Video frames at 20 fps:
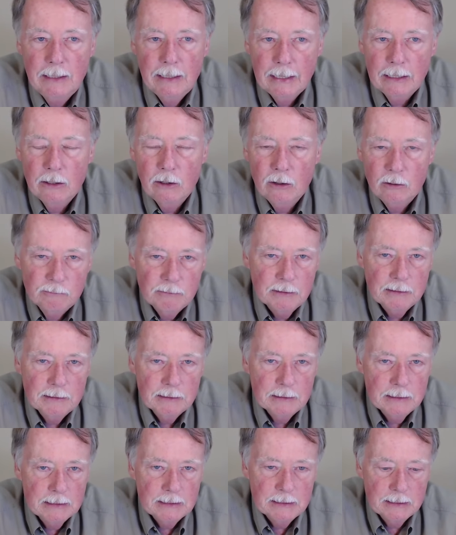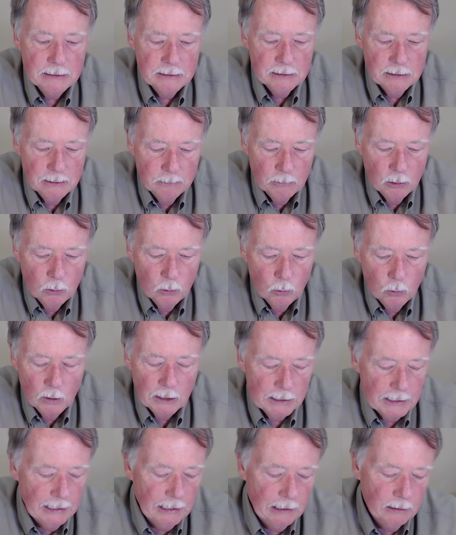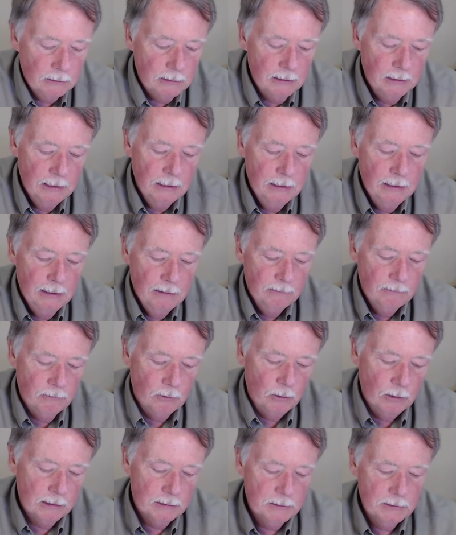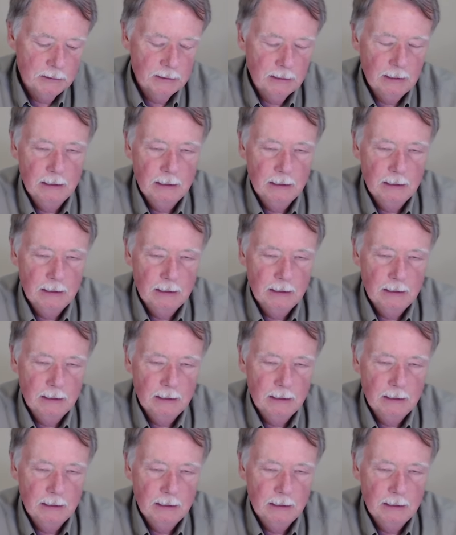and hopefully this system will work out for us.